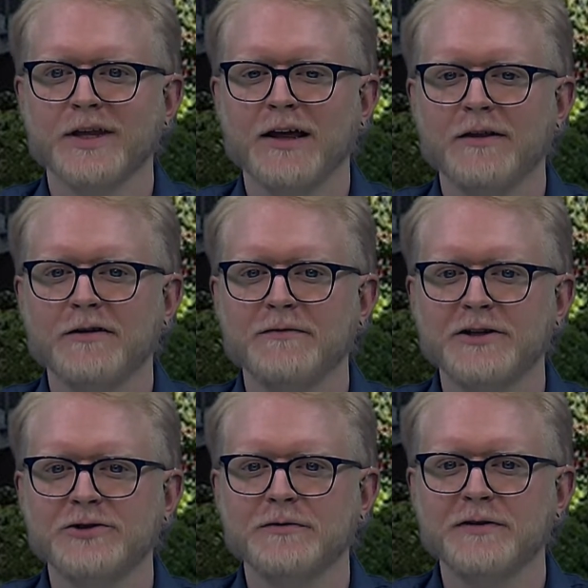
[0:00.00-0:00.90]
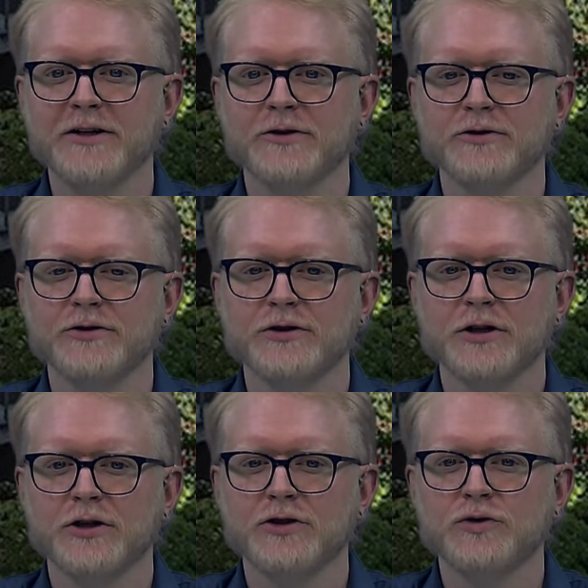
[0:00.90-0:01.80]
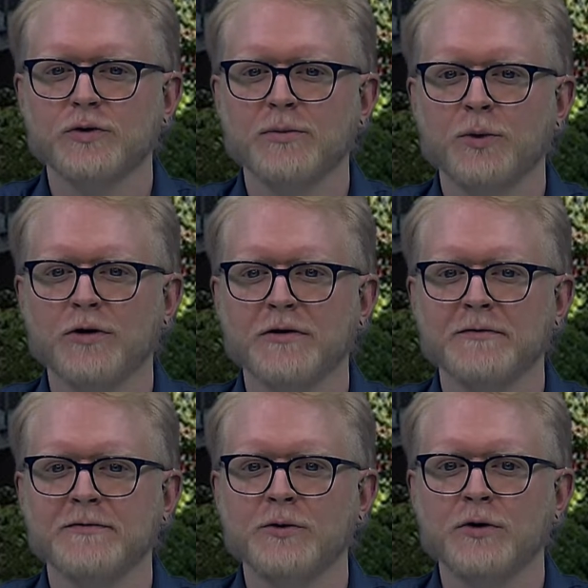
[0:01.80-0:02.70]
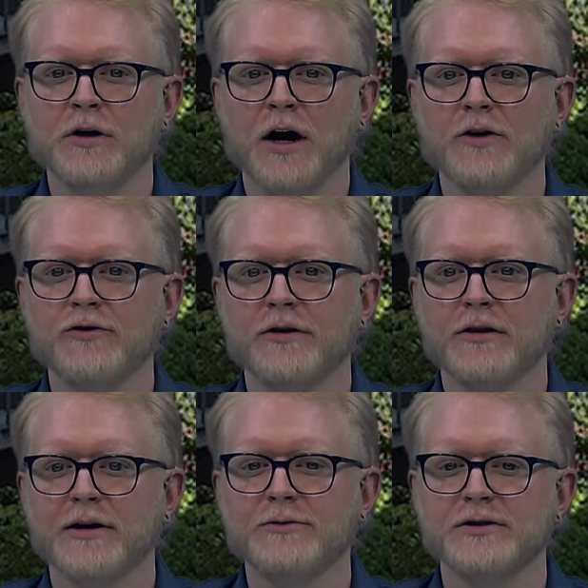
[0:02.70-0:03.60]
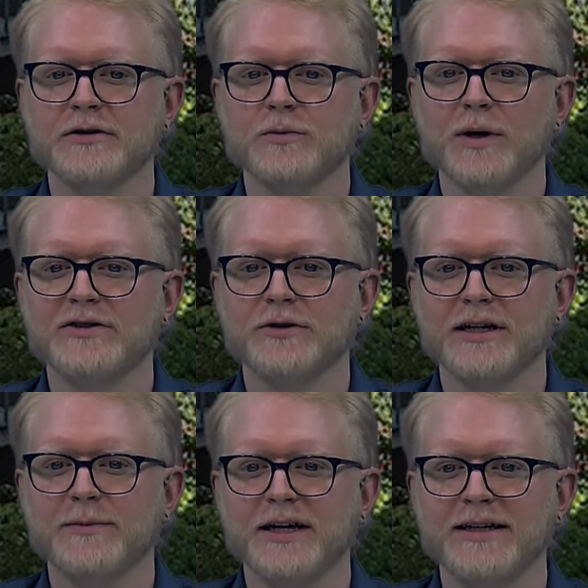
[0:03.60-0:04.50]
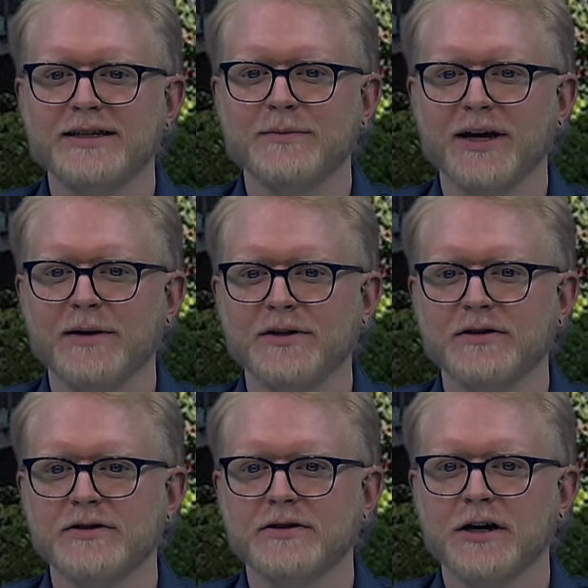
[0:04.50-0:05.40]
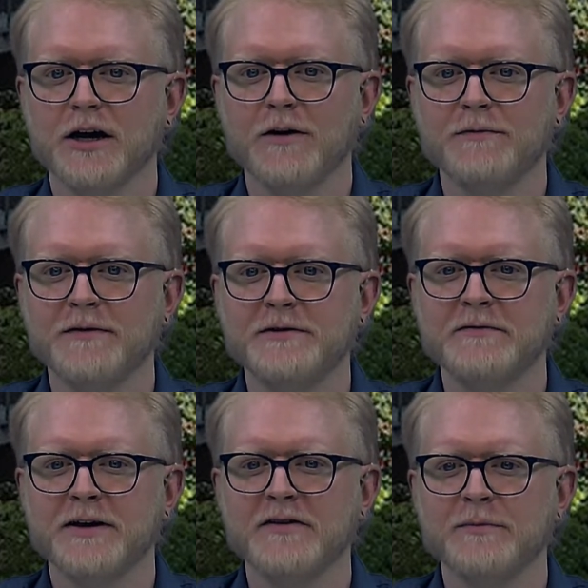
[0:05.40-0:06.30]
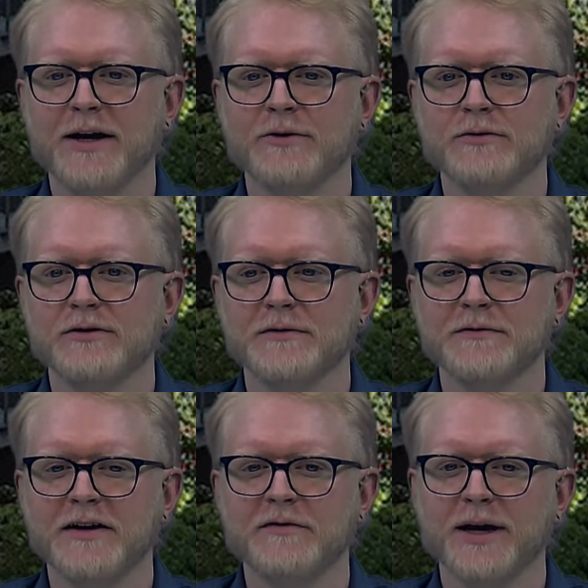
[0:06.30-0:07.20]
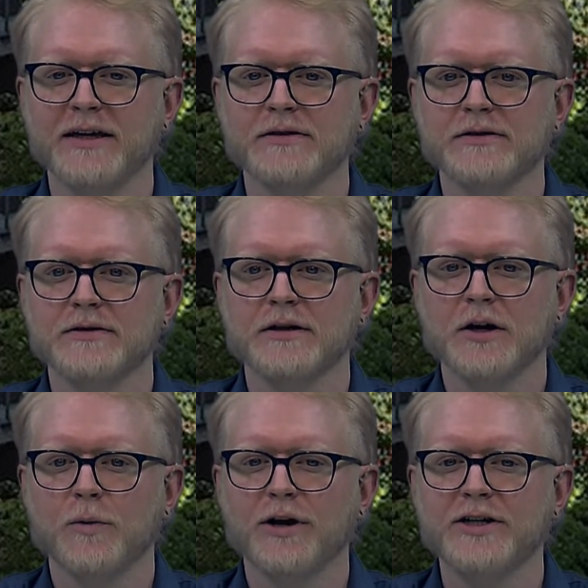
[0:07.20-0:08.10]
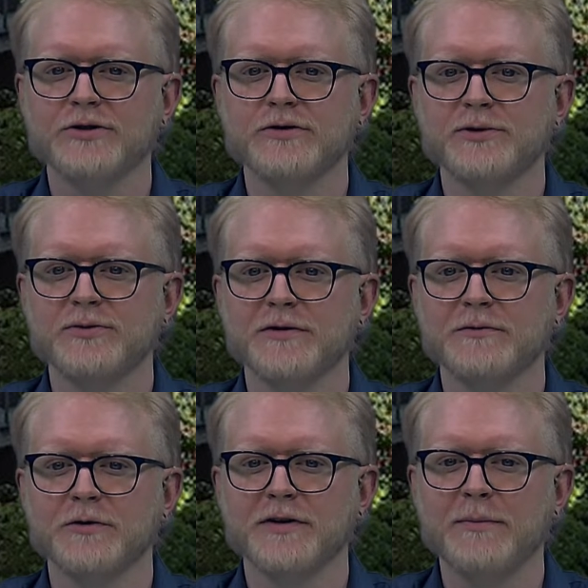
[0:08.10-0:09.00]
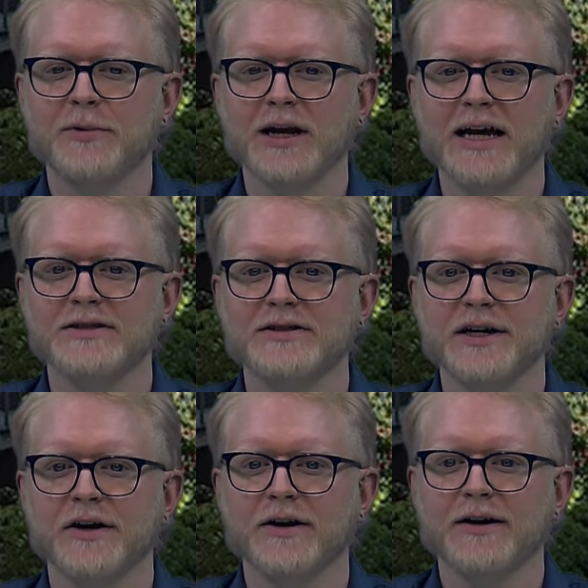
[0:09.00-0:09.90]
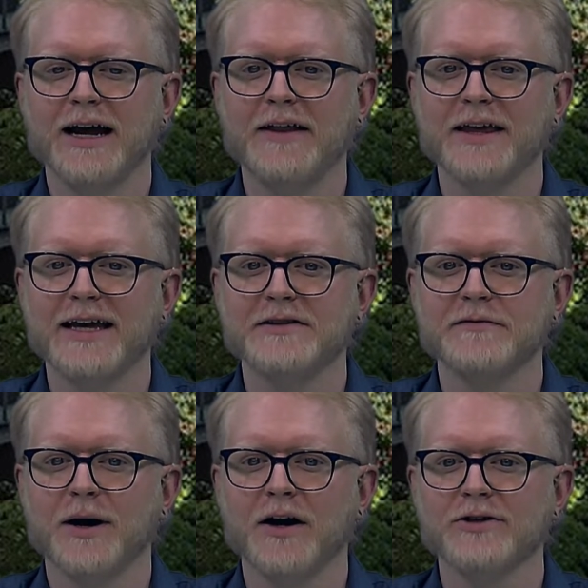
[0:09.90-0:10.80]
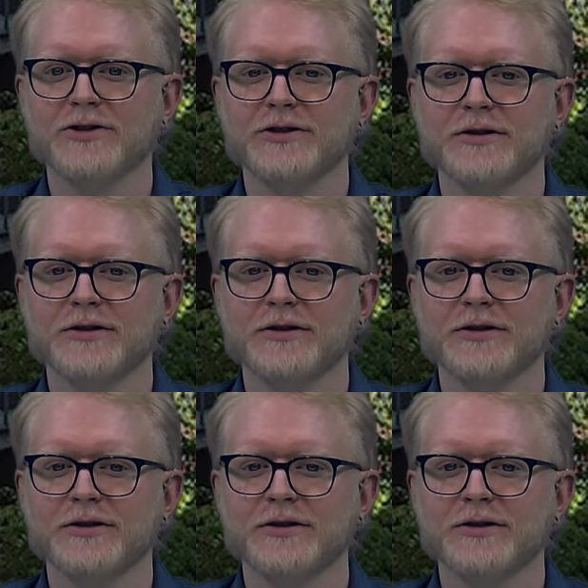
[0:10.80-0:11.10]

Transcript: The official figures show that more than 400,000 winter heating payments of £55.05 were issued between November last year and the end of March.